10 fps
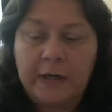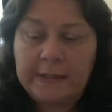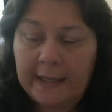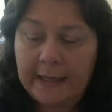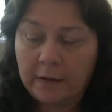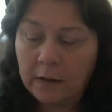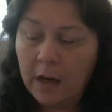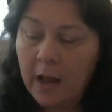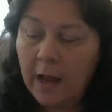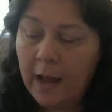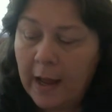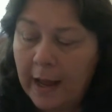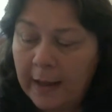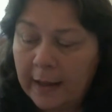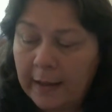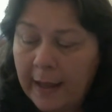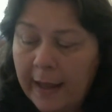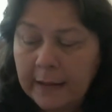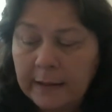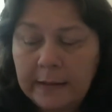to say here.
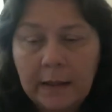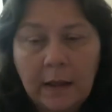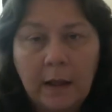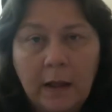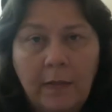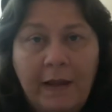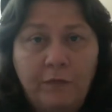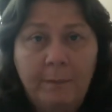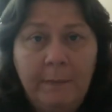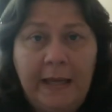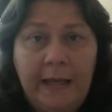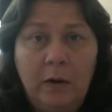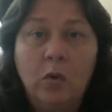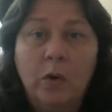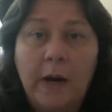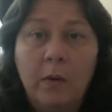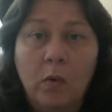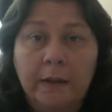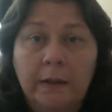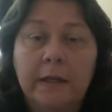And, like, for me, what I
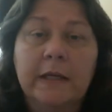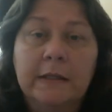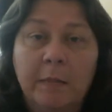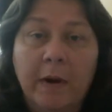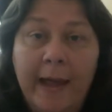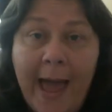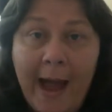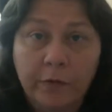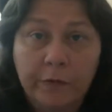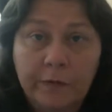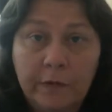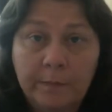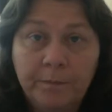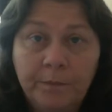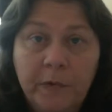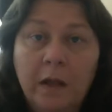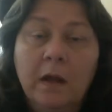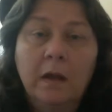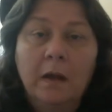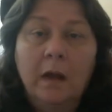want is to buy a house.
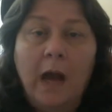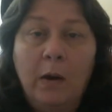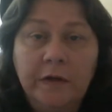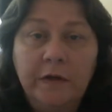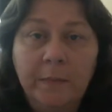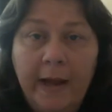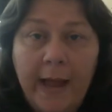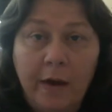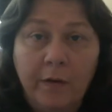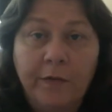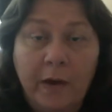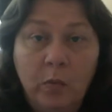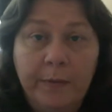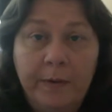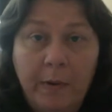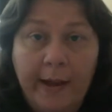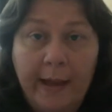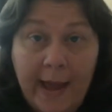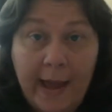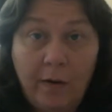I want to buy a house. I will be buying
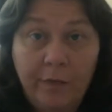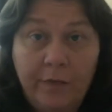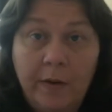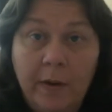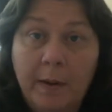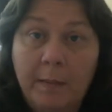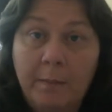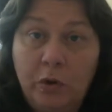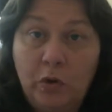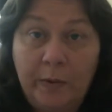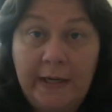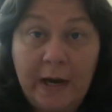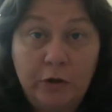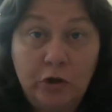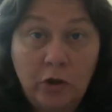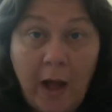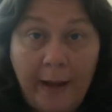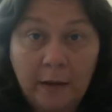a house between now and July,